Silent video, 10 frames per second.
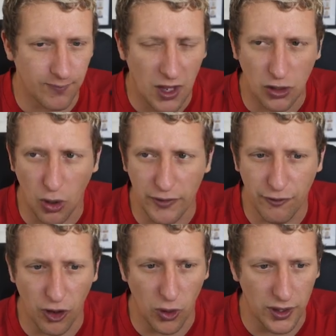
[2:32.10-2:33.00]
going
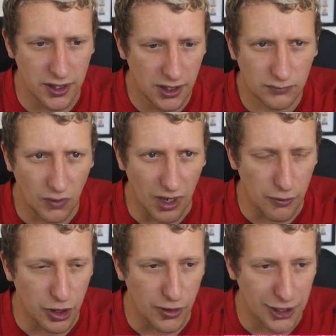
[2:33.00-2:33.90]
forward. Right, we've
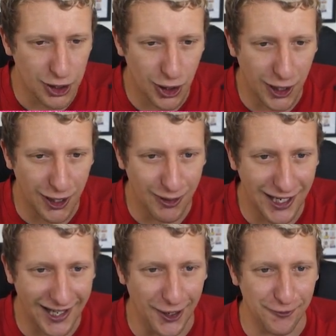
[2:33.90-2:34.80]
got that shocking away
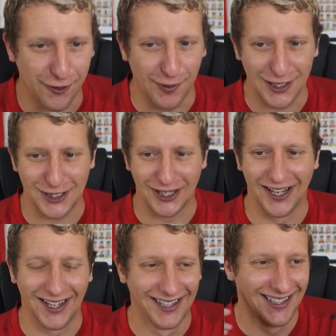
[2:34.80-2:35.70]
kit on from last
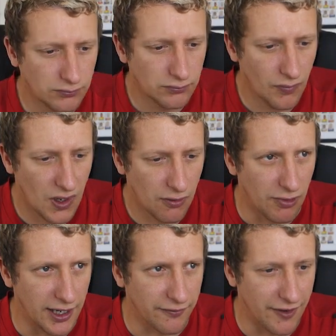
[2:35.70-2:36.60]
year.
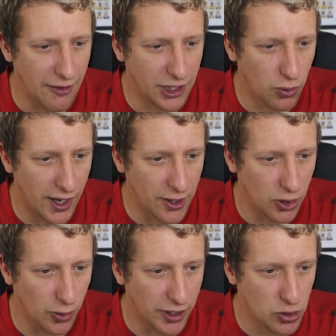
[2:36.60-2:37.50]
Right, very quiet,
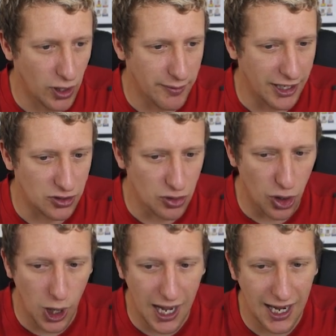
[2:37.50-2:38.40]
opening 20 minutes. No
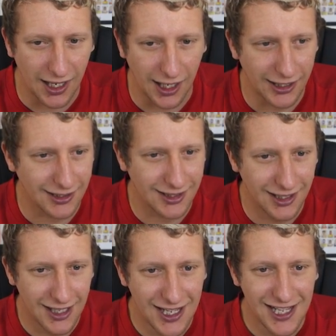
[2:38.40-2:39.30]
highlights.
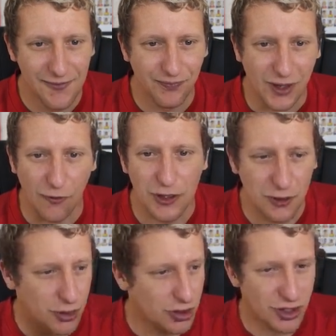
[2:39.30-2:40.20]
Obviously, we
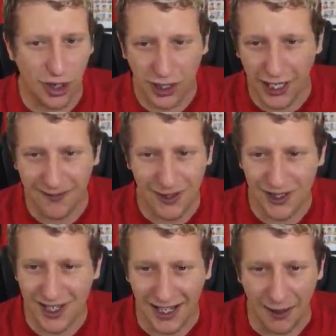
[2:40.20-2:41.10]
just got to keep
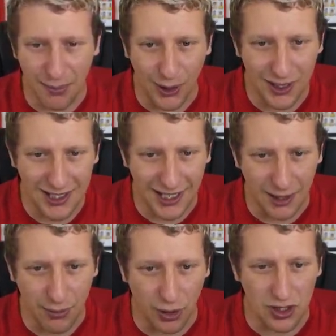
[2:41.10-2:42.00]
taking
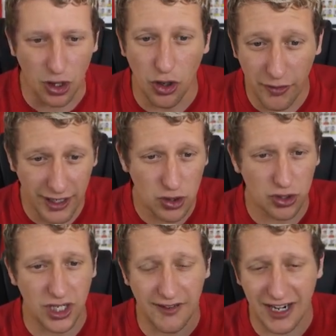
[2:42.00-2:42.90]
points. Another
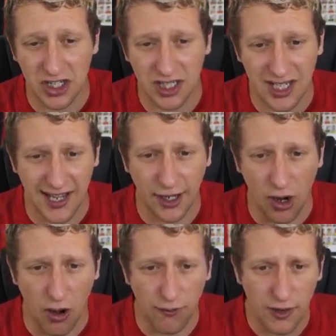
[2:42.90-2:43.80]
instruction, I've actually taken
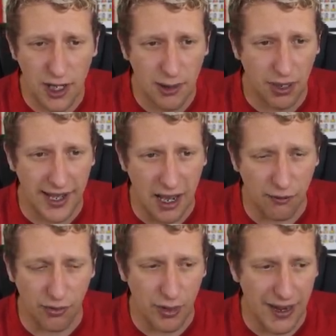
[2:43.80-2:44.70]
off, play out
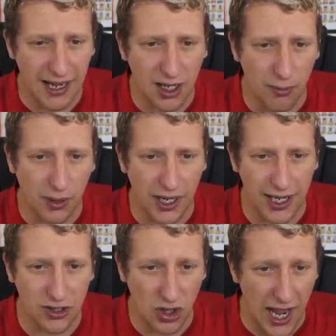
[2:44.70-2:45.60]
from the back and play in.
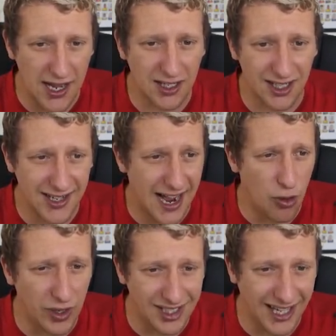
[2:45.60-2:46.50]
So Henderson now
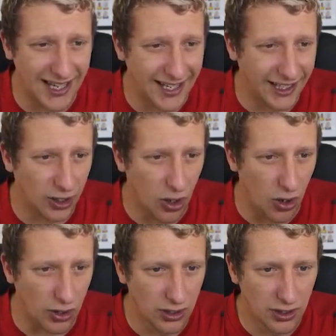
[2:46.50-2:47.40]
is kicking long.